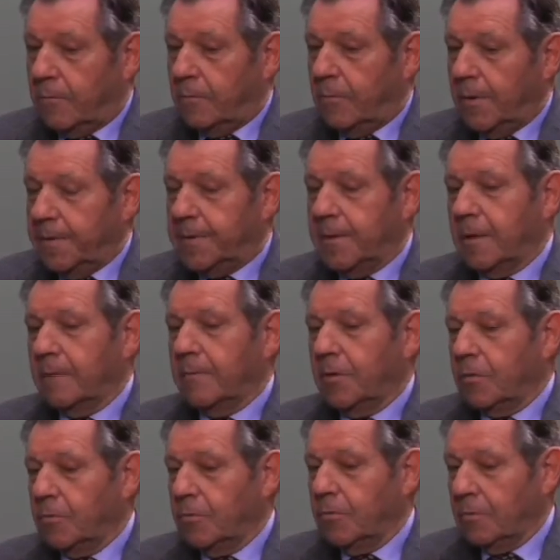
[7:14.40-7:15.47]
one thing we
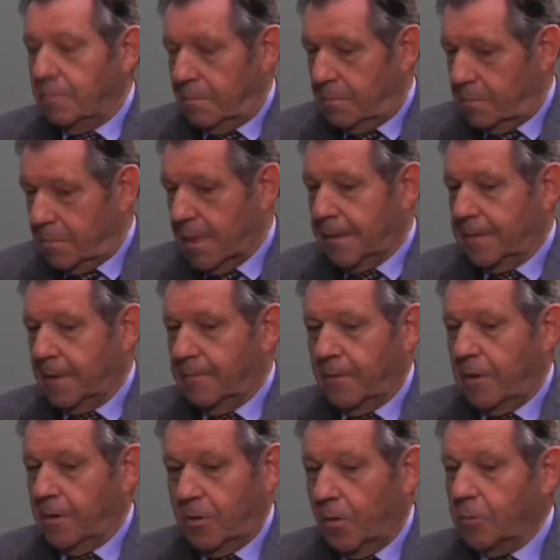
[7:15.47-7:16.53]
do, I think
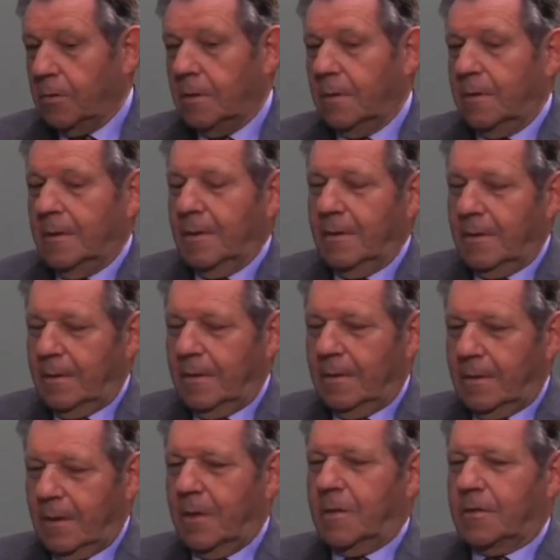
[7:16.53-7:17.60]
we are the only
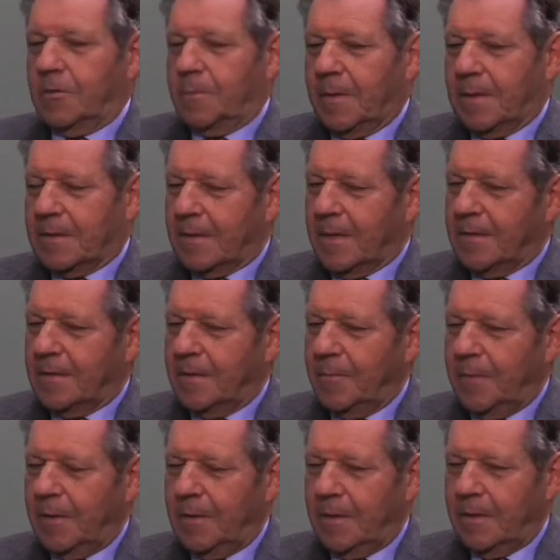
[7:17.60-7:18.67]
large breast cancer
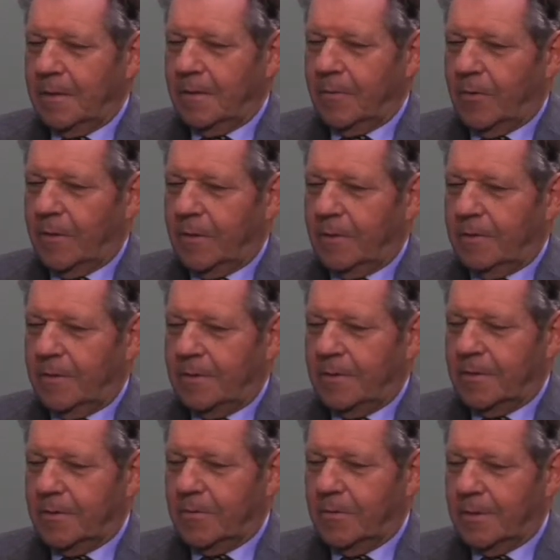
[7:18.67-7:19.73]
meeting in the world which
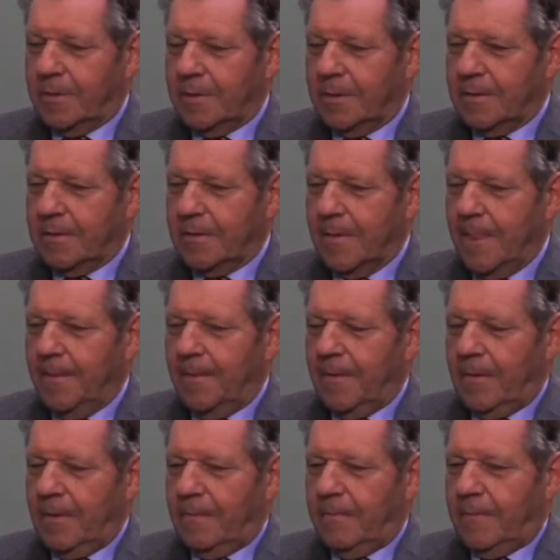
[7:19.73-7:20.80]
is doing this.
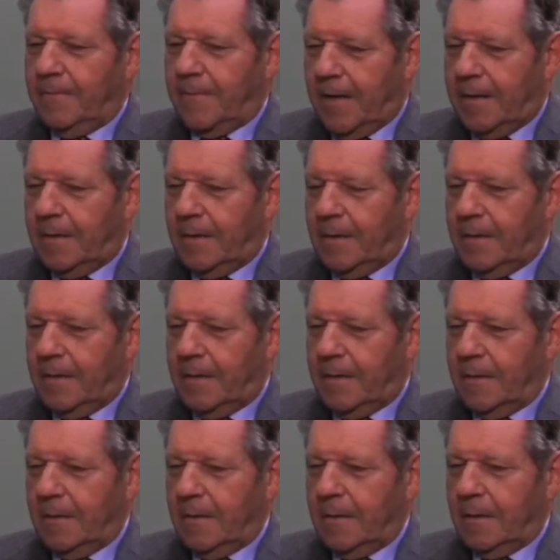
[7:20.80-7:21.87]
We finally
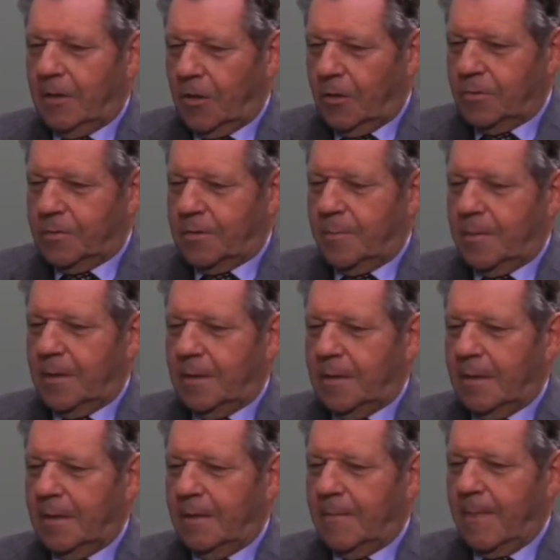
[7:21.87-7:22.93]
close the
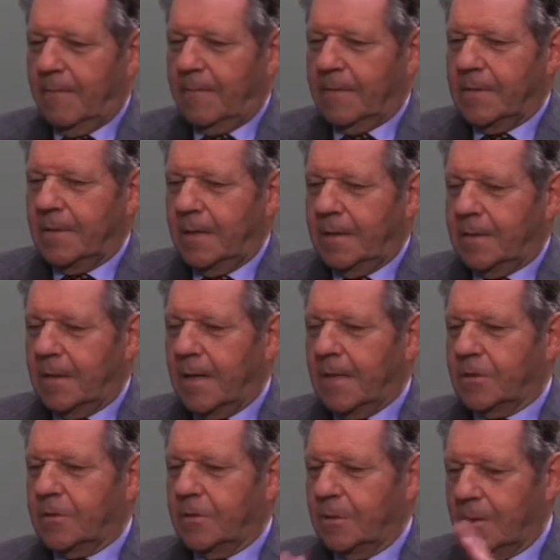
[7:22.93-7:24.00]
meeting with an
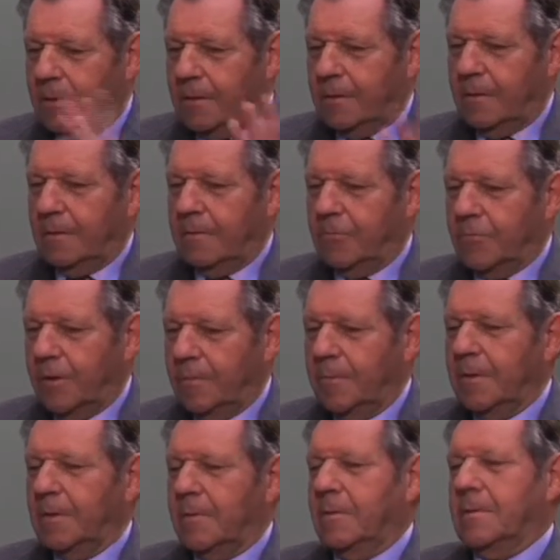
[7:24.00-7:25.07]
international
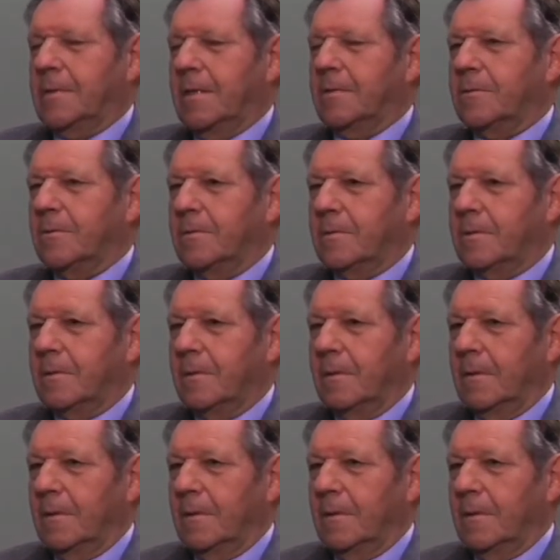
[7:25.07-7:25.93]
treatment consensus